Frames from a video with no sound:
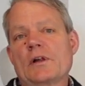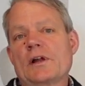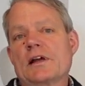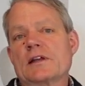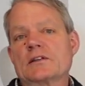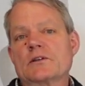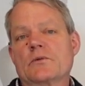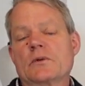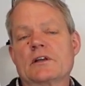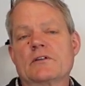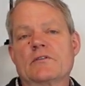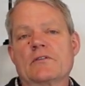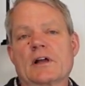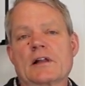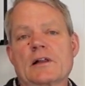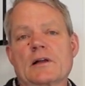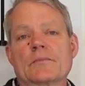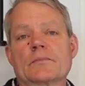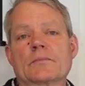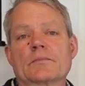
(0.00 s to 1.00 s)
plans that we
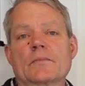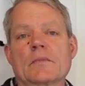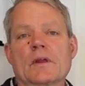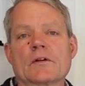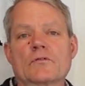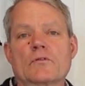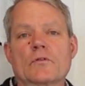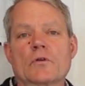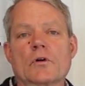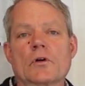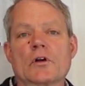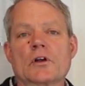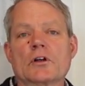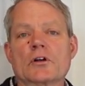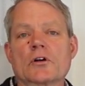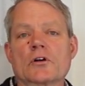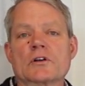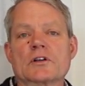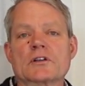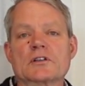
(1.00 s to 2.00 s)
develop for
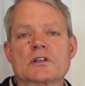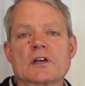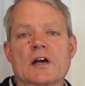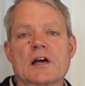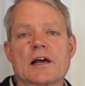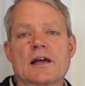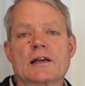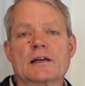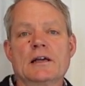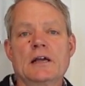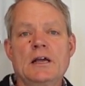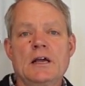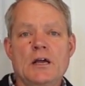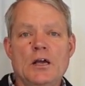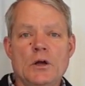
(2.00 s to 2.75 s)
your design